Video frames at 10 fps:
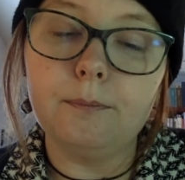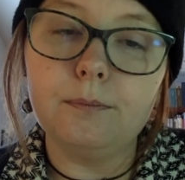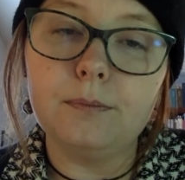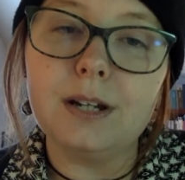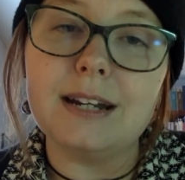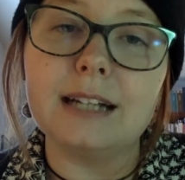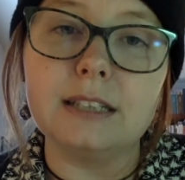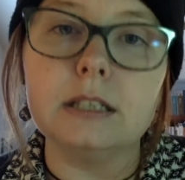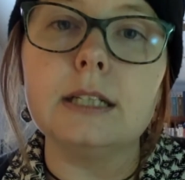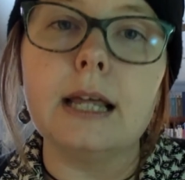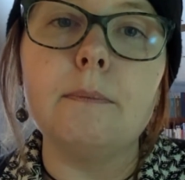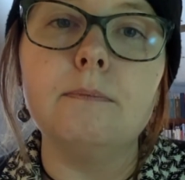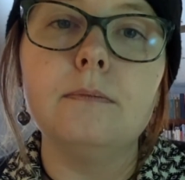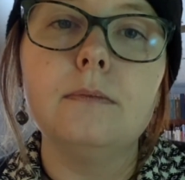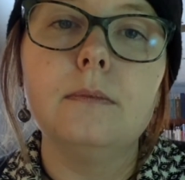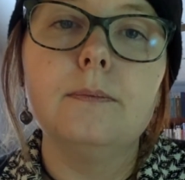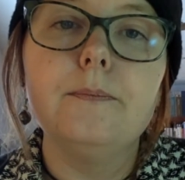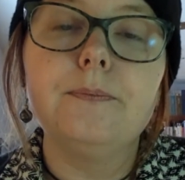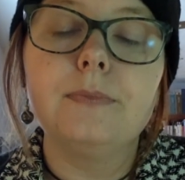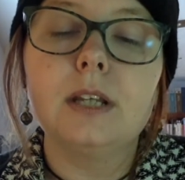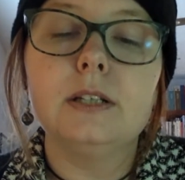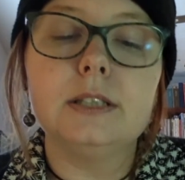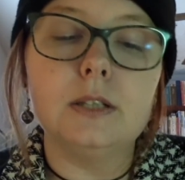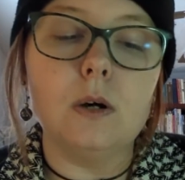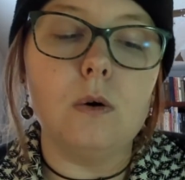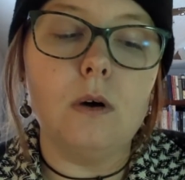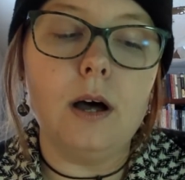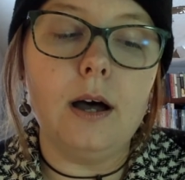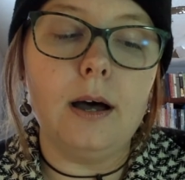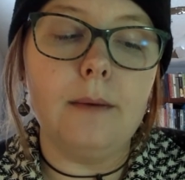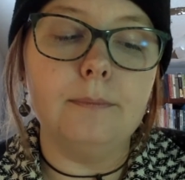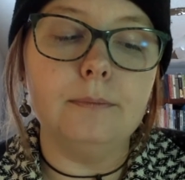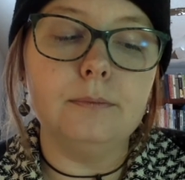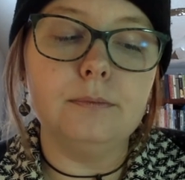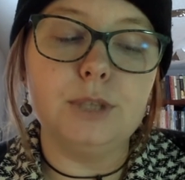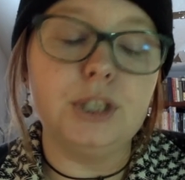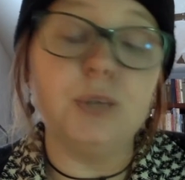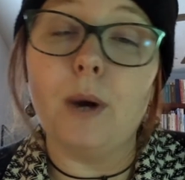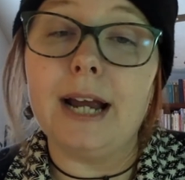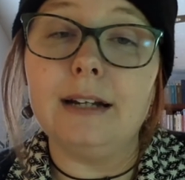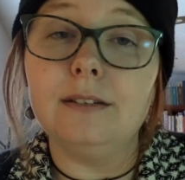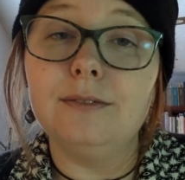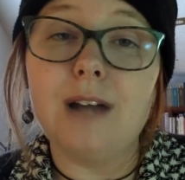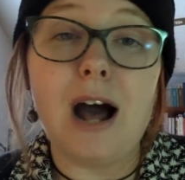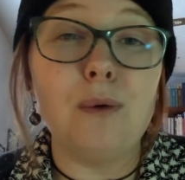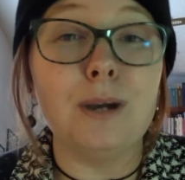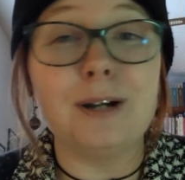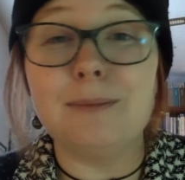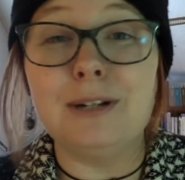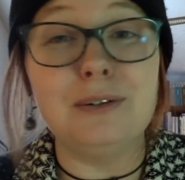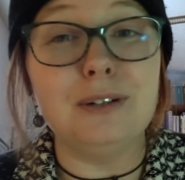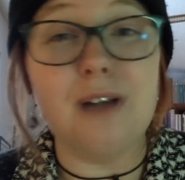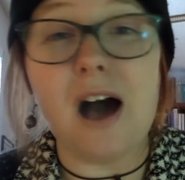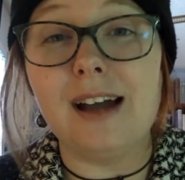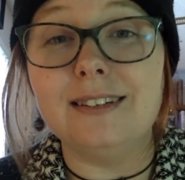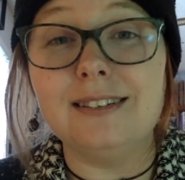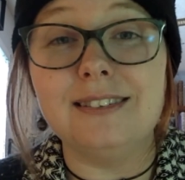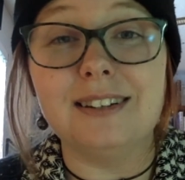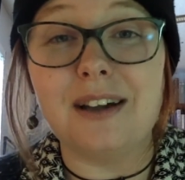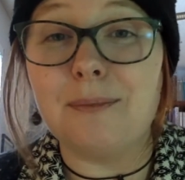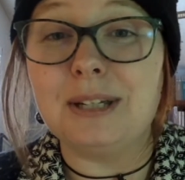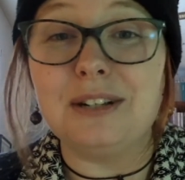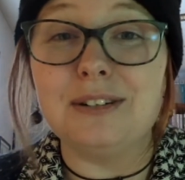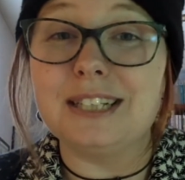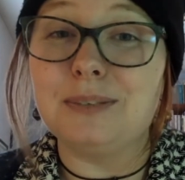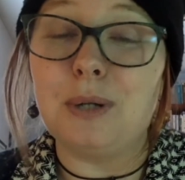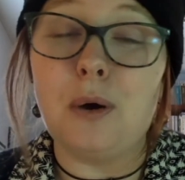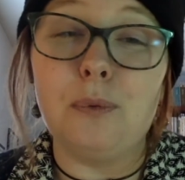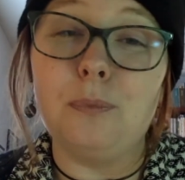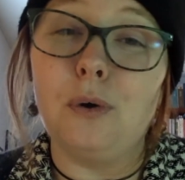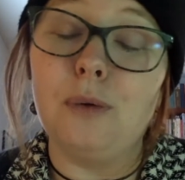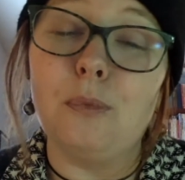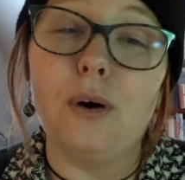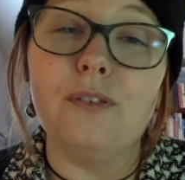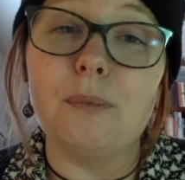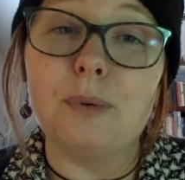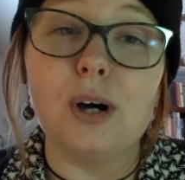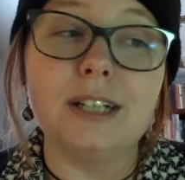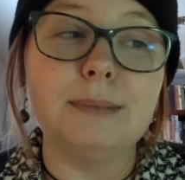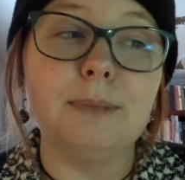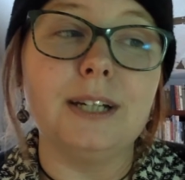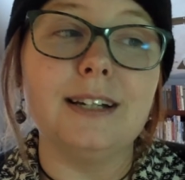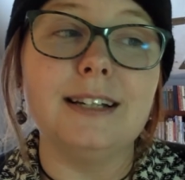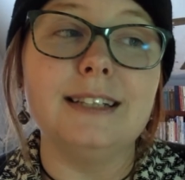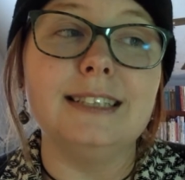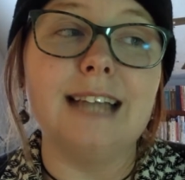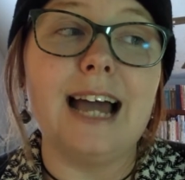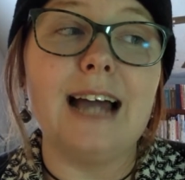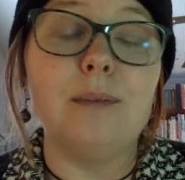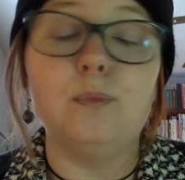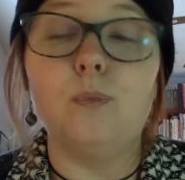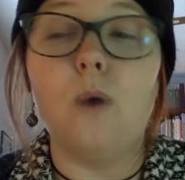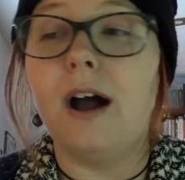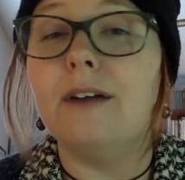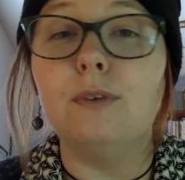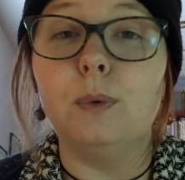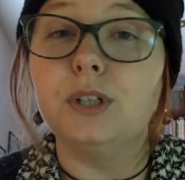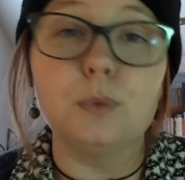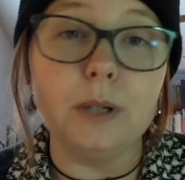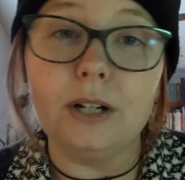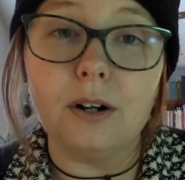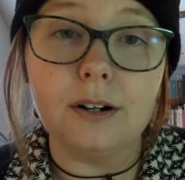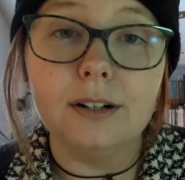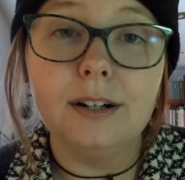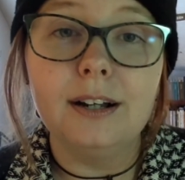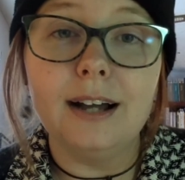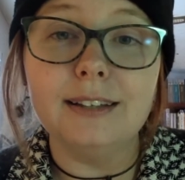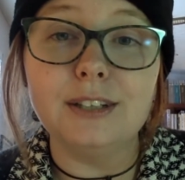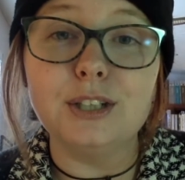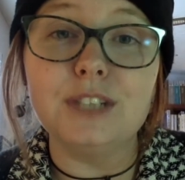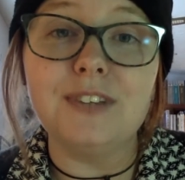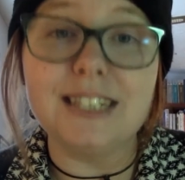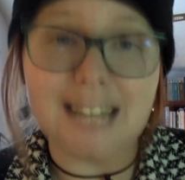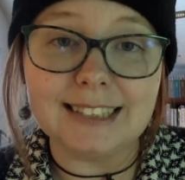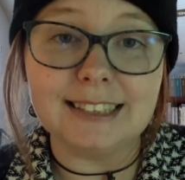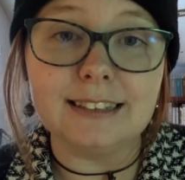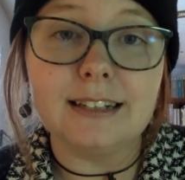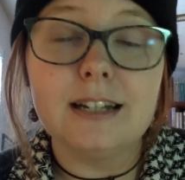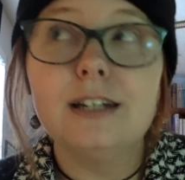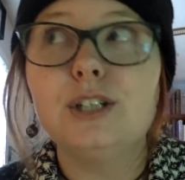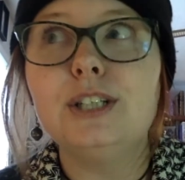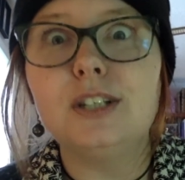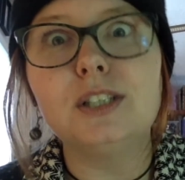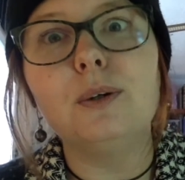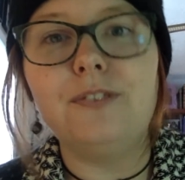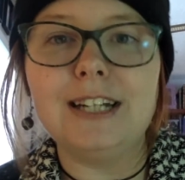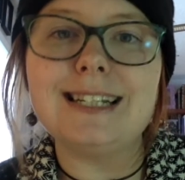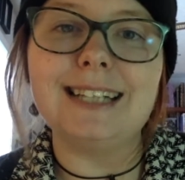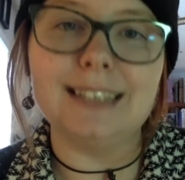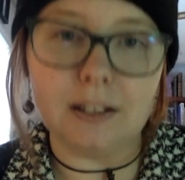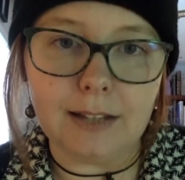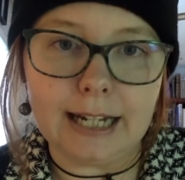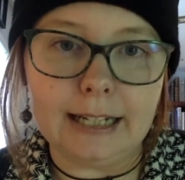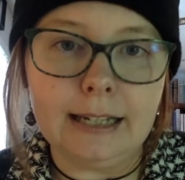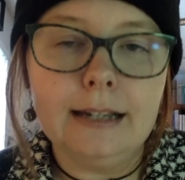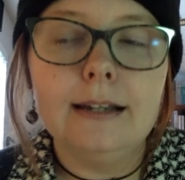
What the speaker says: connected to them. So she's great. I'll recommend her a lot in the coming years as we own more and more of her books because I want everyone to read her. I think she's fantastic. She's also a fantastic lady,